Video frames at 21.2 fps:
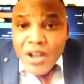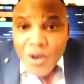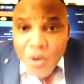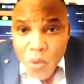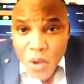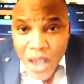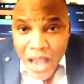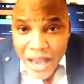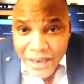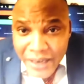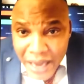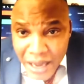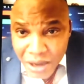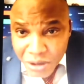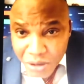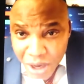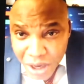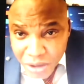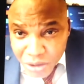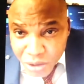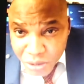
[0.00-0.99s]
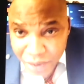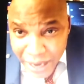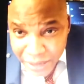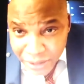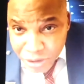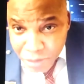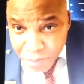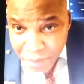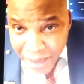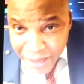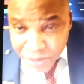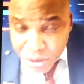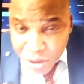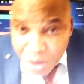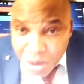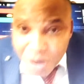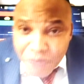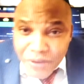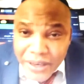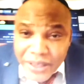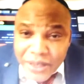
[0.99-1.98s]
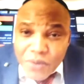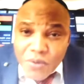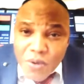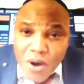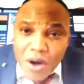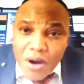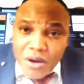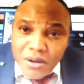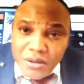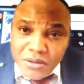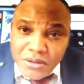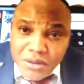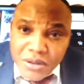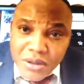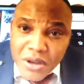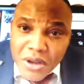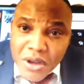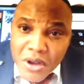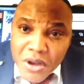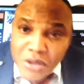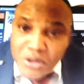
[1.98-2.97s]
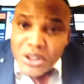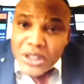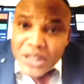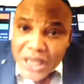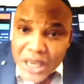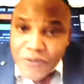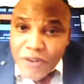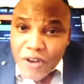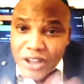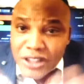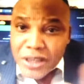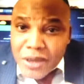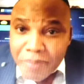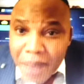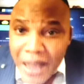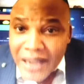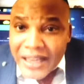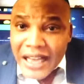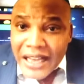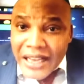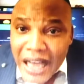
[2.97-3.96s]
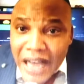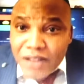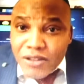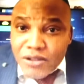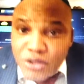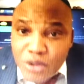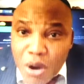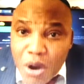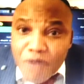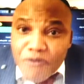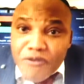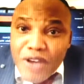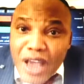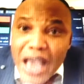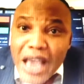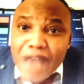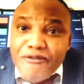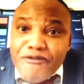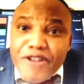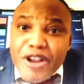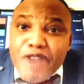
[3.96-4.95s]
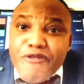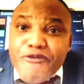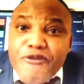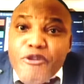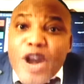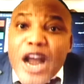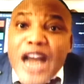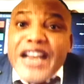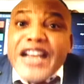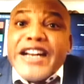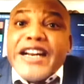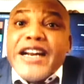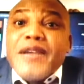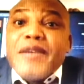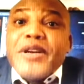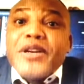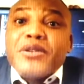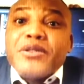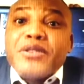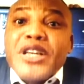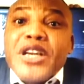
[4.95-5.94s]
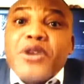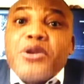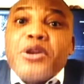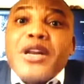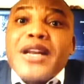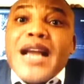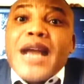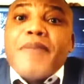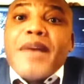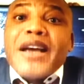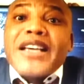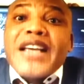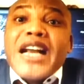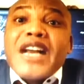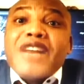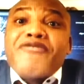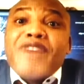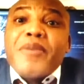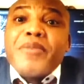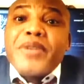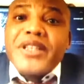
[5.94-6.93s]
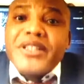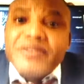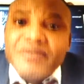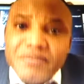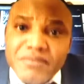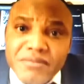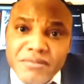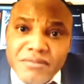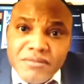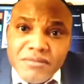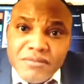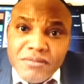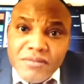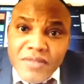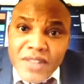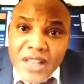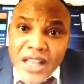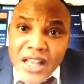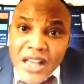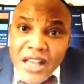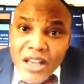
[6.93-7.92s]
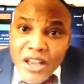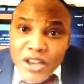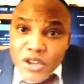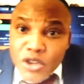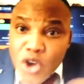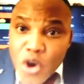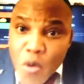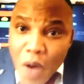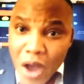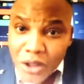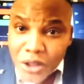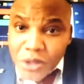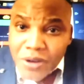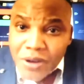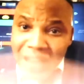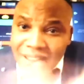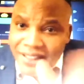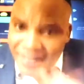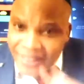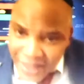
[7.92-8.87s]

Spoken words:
We are now going to write to banks all over the world to give us the bank accounts of every Fulani criminal, including Abakiari family. You want to write